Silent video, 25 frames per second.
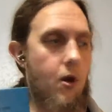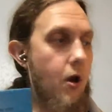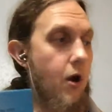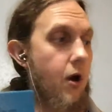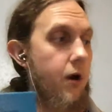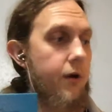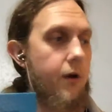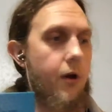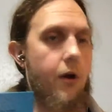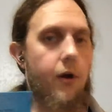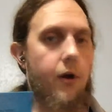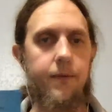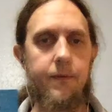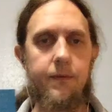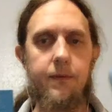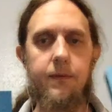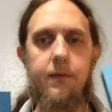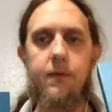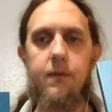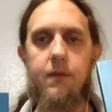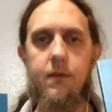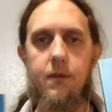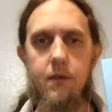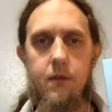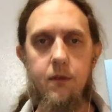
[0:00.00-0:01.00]
on
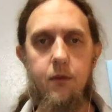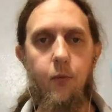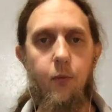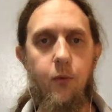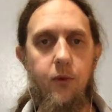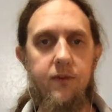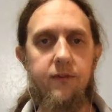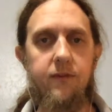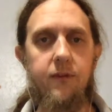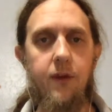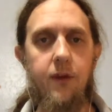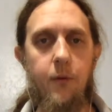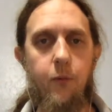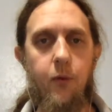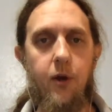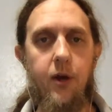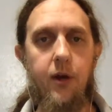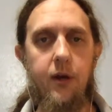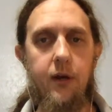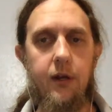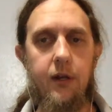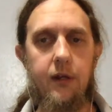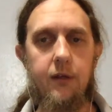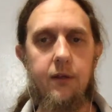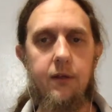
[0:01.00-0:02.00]
the ones that I'm
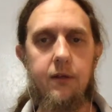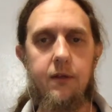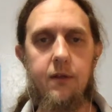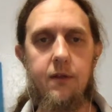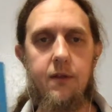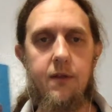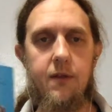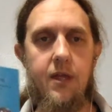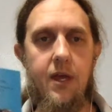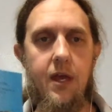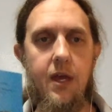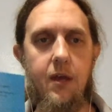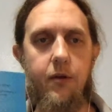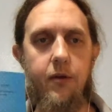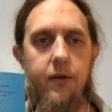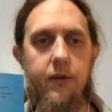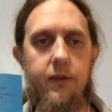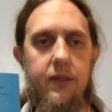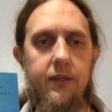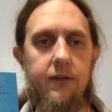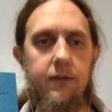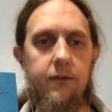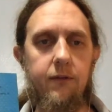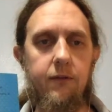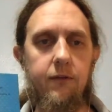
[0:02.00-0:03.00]
wearing, than on
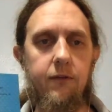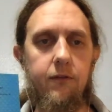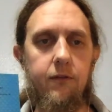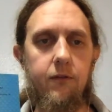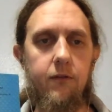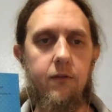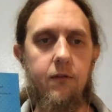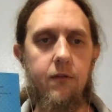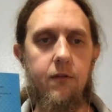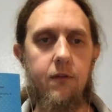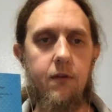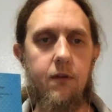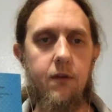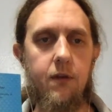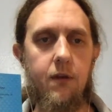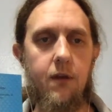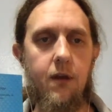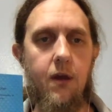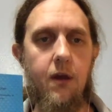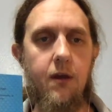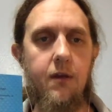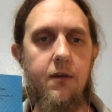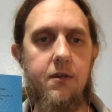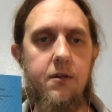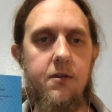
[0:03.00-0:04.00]
these
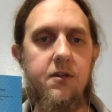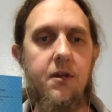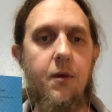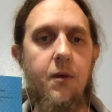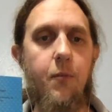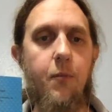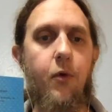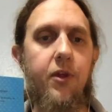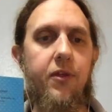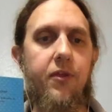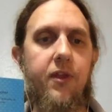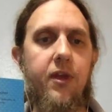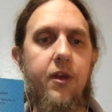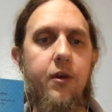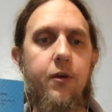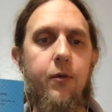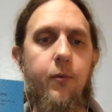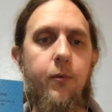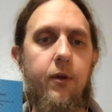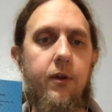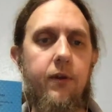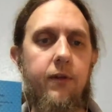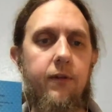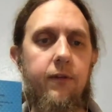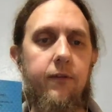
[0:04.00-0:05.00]
somewhat thinner
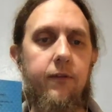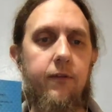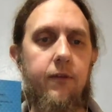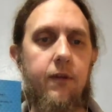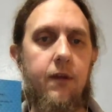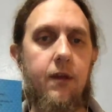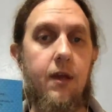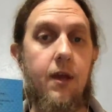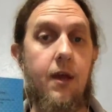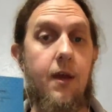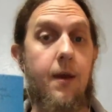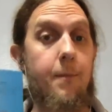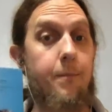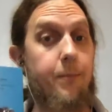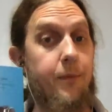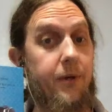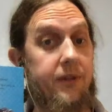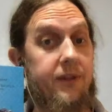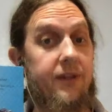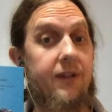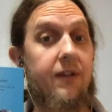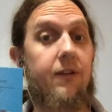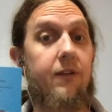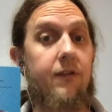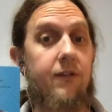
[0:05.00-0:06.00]
ones. But
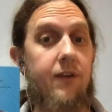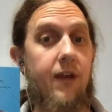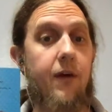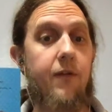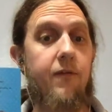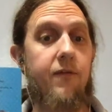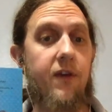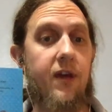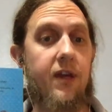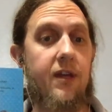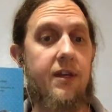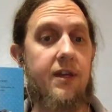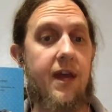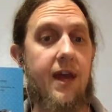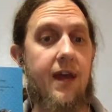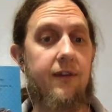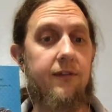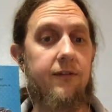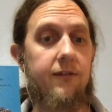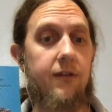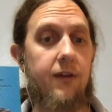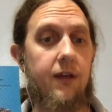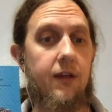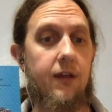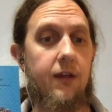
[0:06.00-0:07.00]
these sound
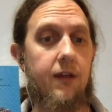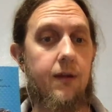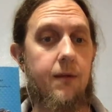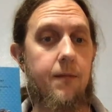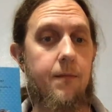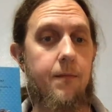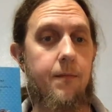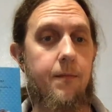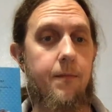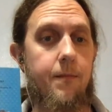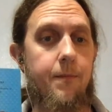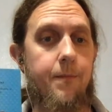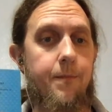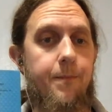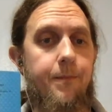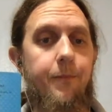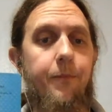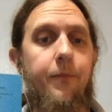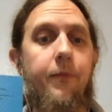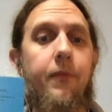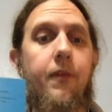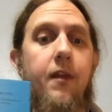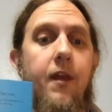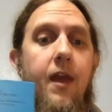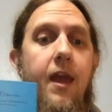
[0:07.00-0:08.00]
fantastic,
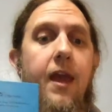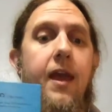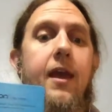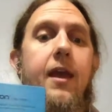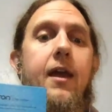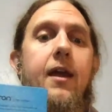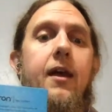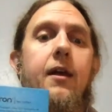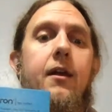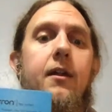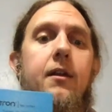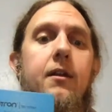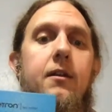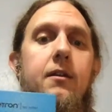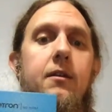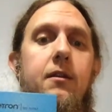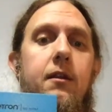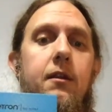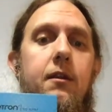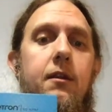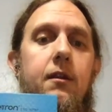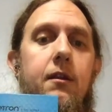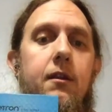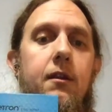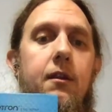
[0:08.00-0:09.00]
and
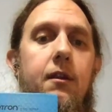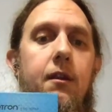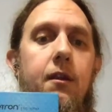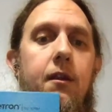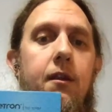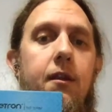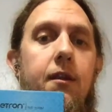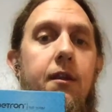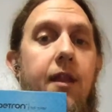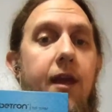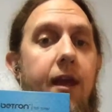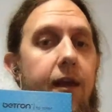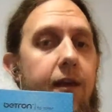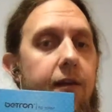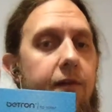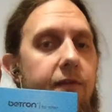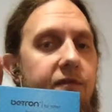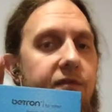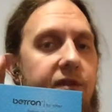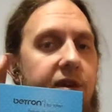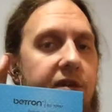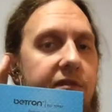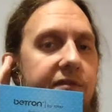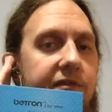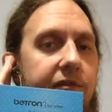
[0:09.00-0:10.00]
they
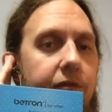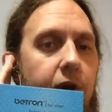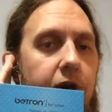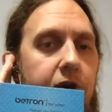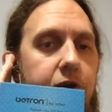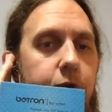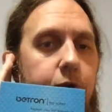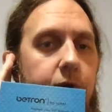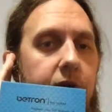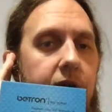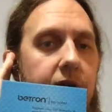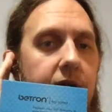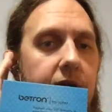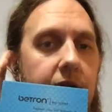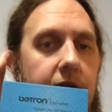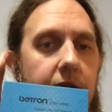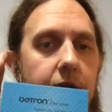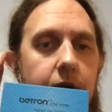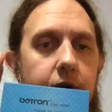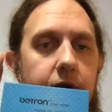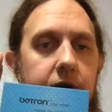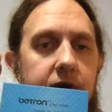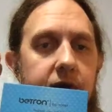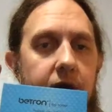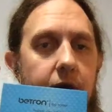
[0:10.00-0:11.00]
fit flush within the
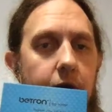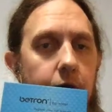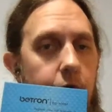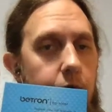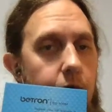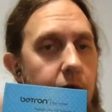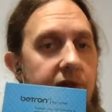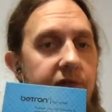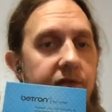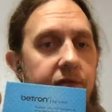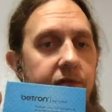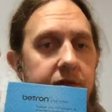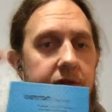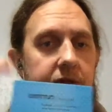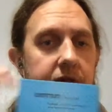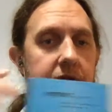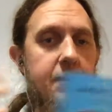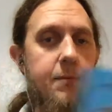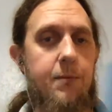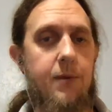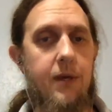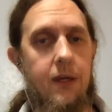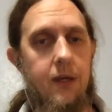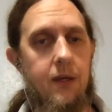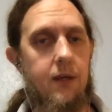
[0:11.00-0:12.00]
ears. Great for
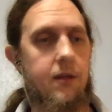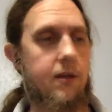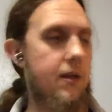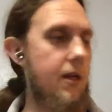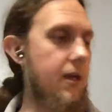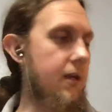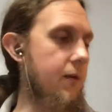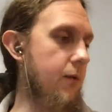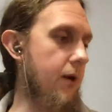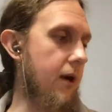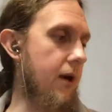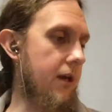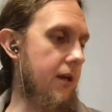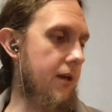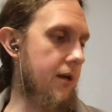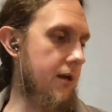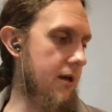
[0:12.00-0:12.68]
sleeping. Anyway,